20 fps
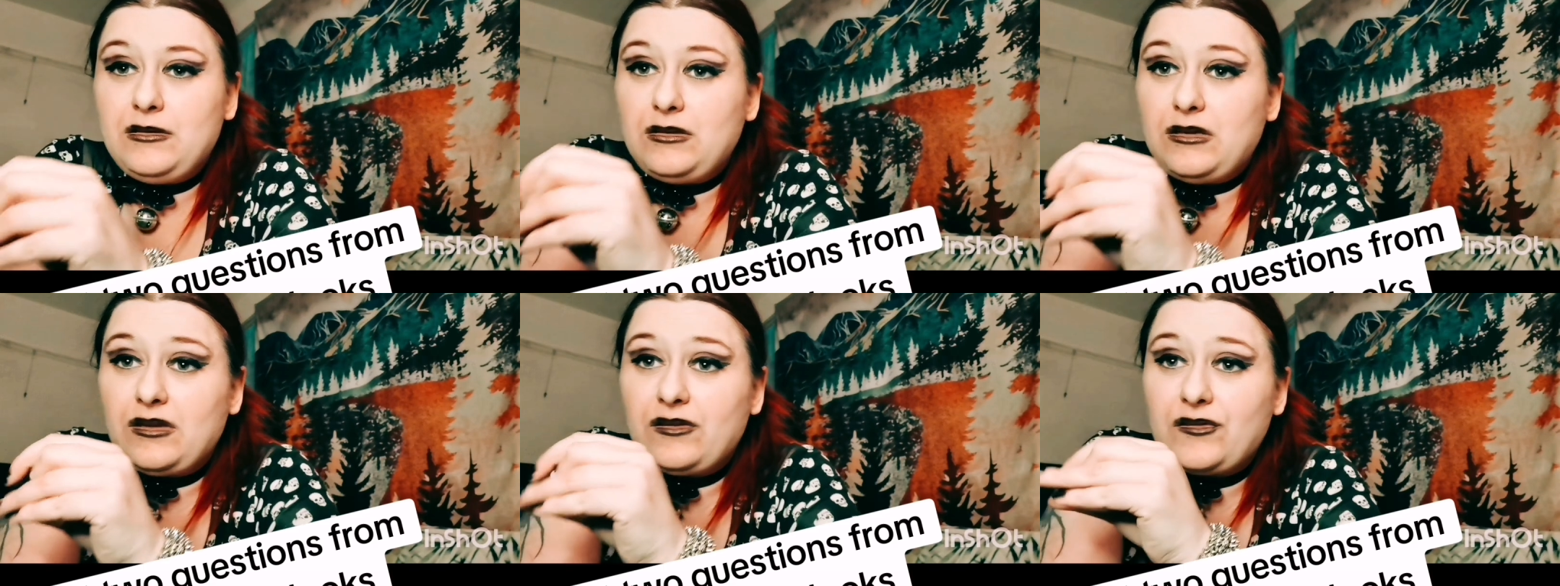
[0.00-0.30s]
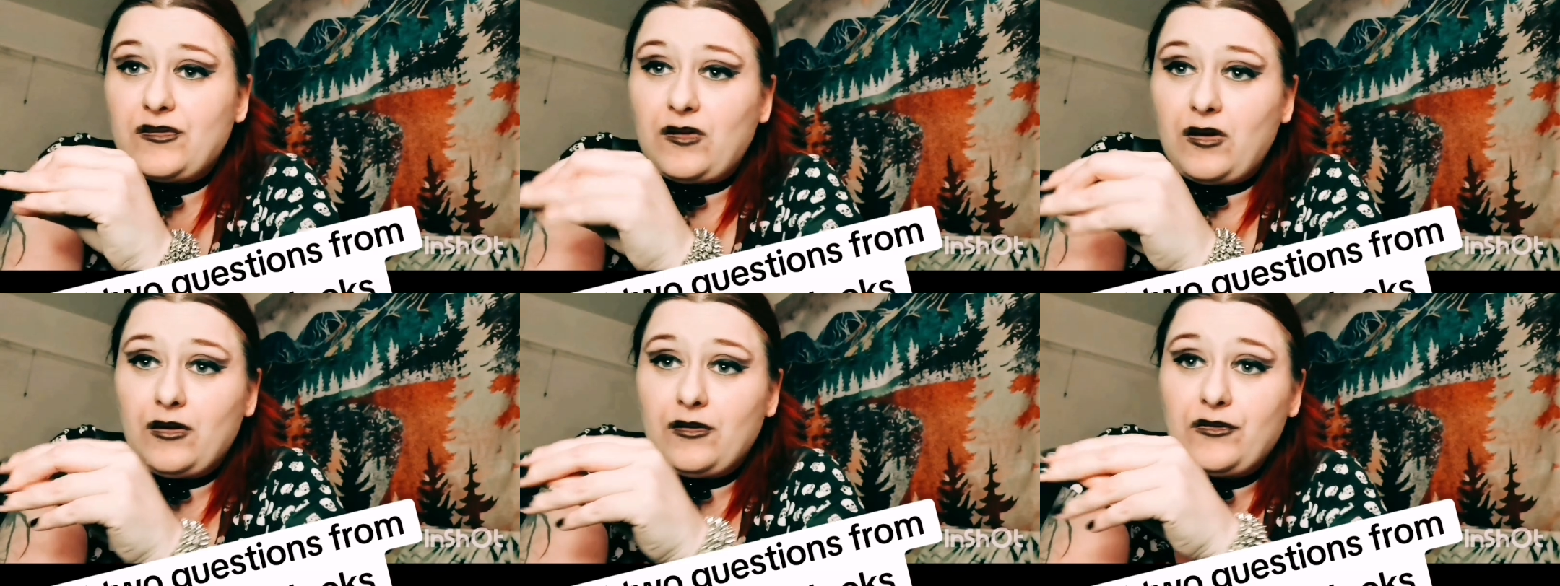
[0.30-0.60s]

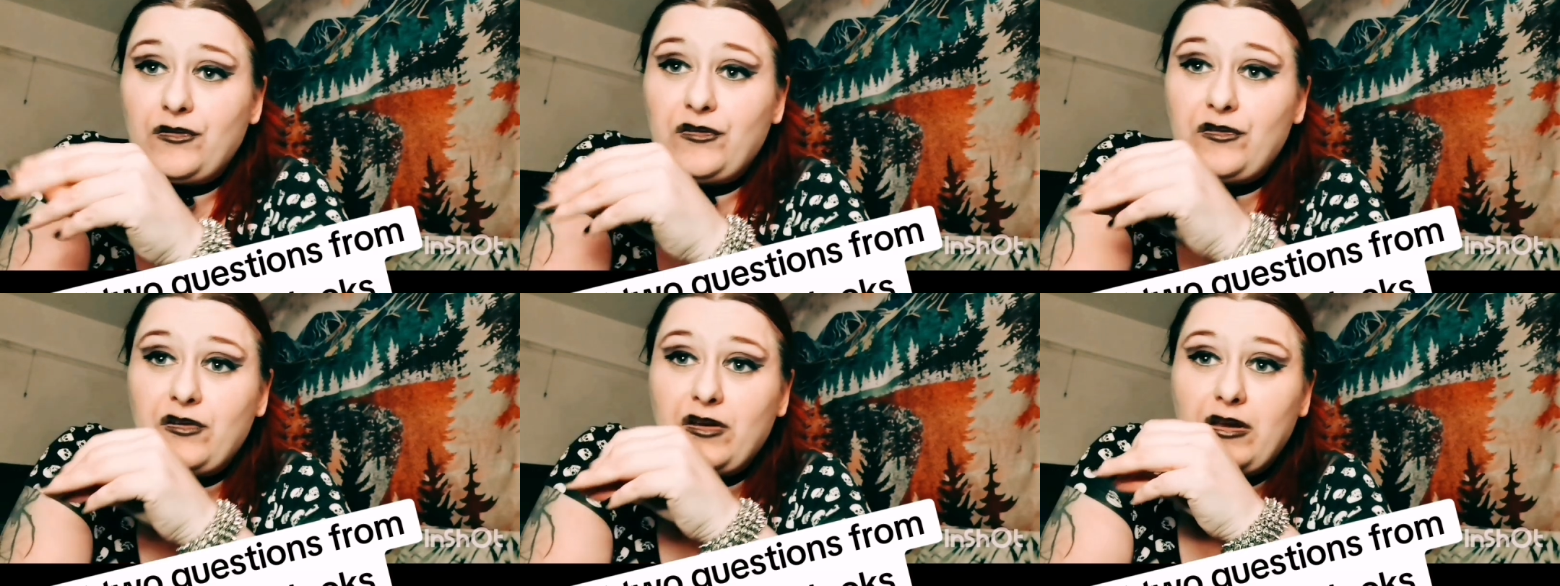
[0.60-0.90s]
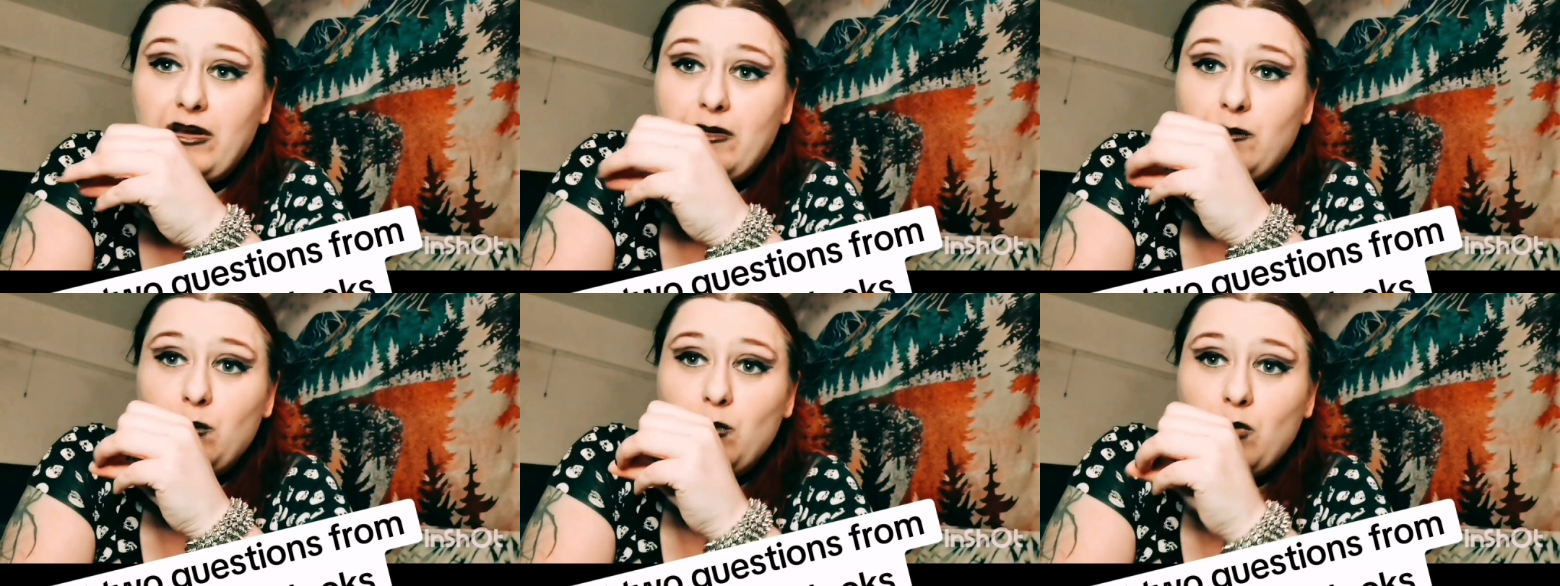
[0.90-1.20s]
discussed
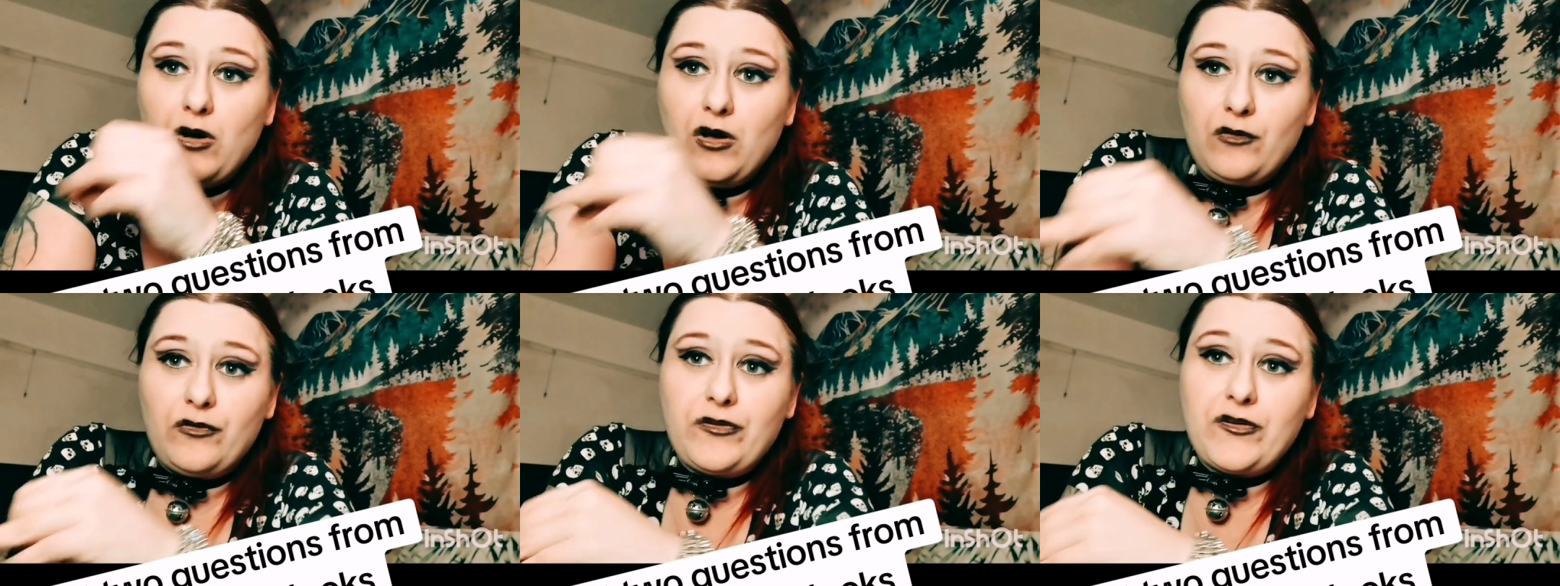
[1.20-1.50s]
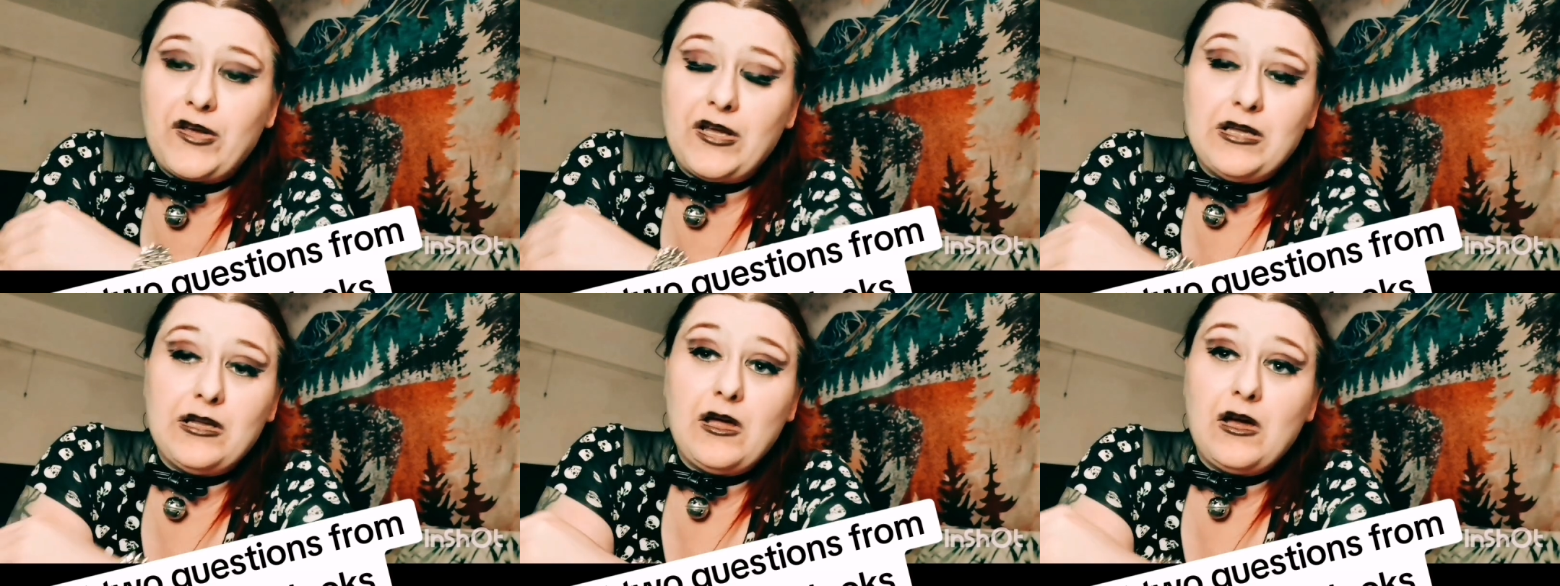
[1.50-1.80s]
in Worlds
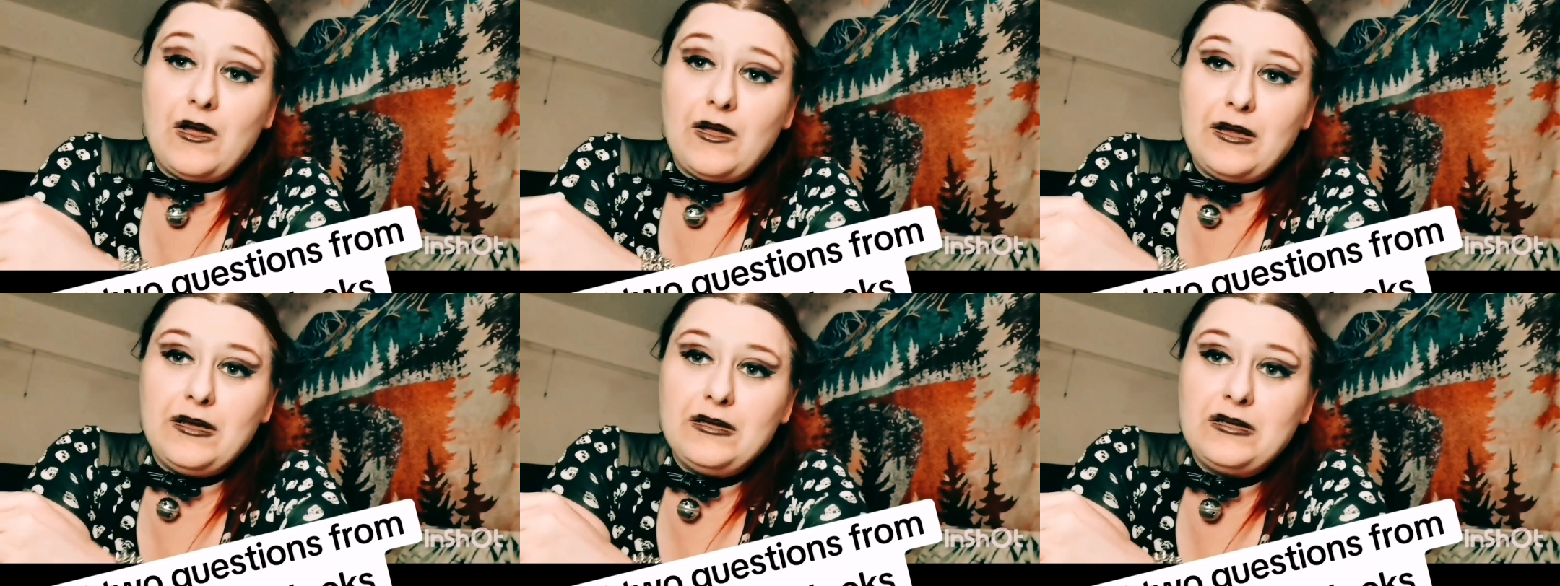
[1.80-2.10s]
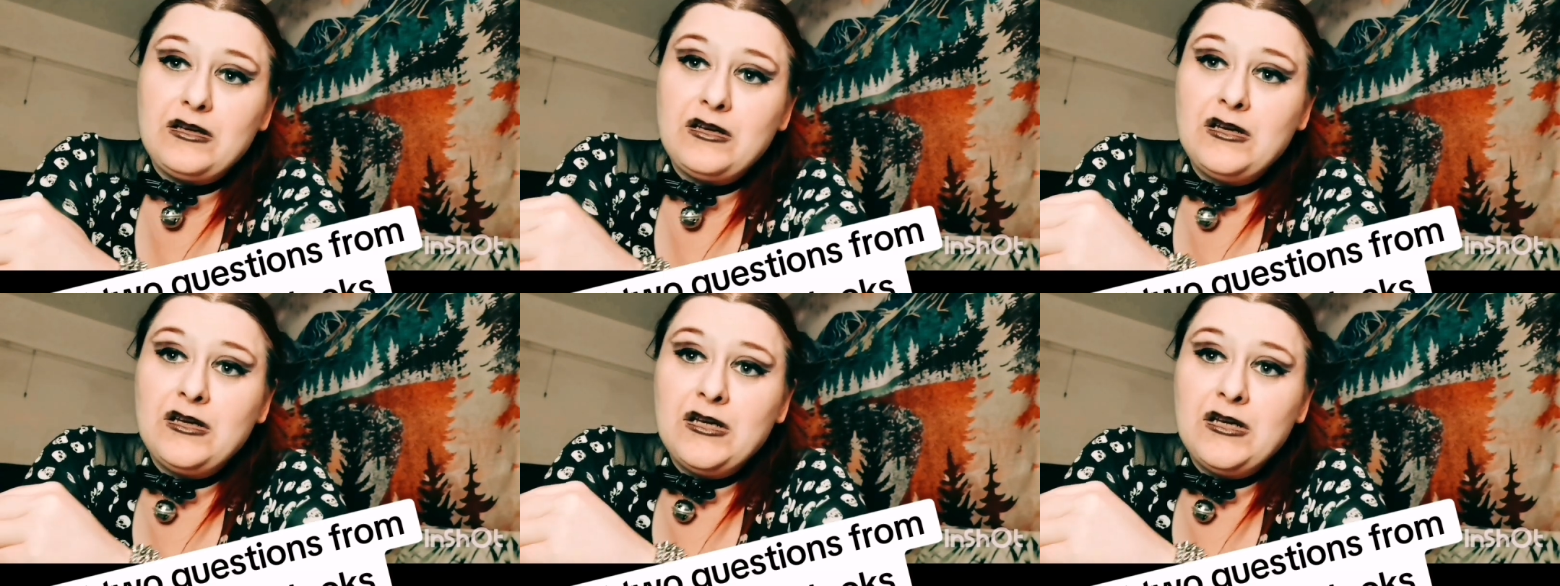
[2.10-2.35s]
Collide